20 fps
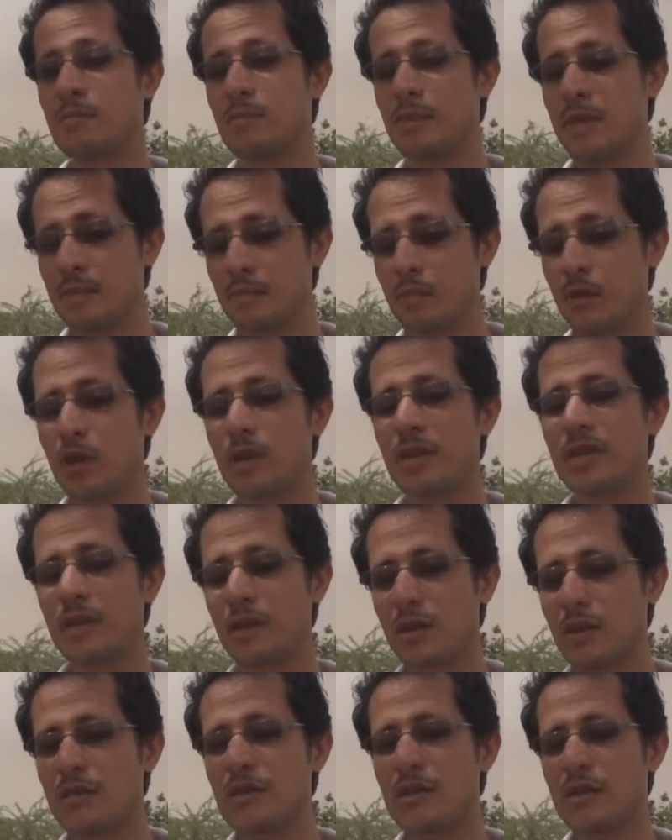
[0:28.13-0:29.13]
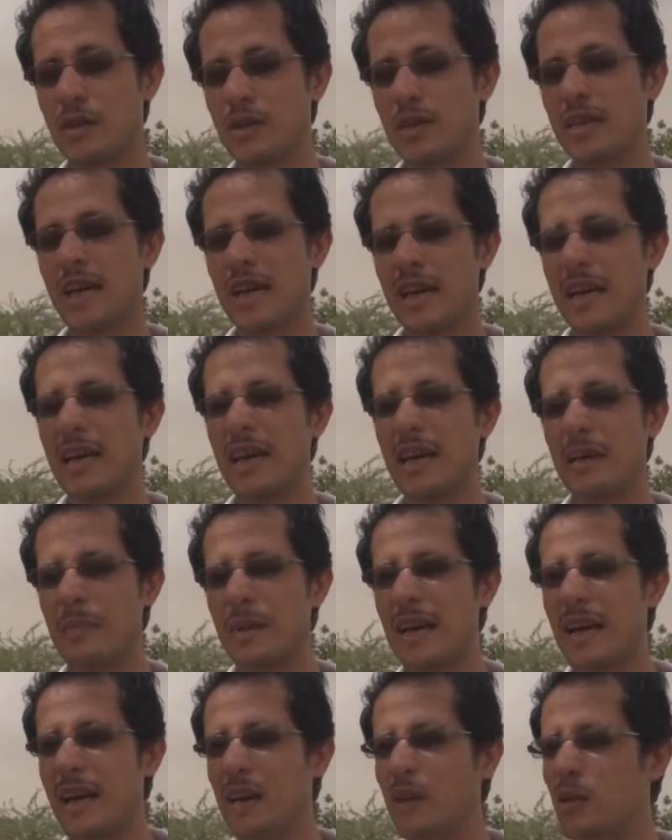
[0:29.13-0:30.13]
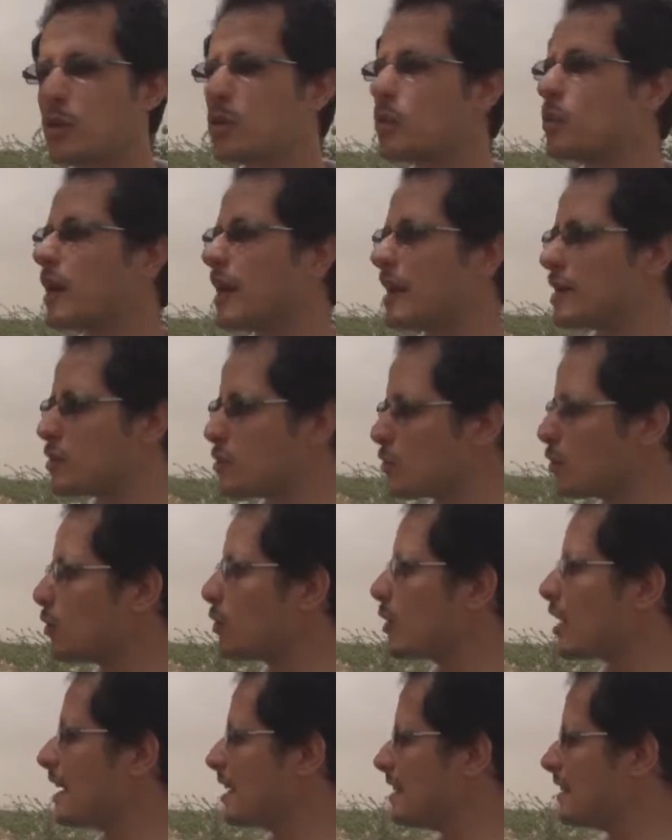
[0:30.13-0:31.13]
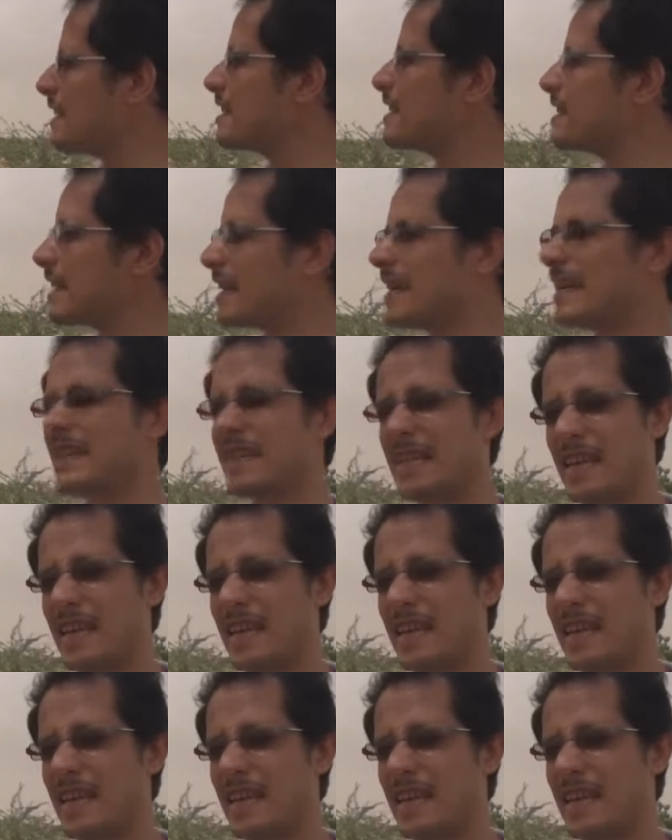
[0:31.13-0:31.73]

in border of Saudi Arabia to Az-Zuhra district.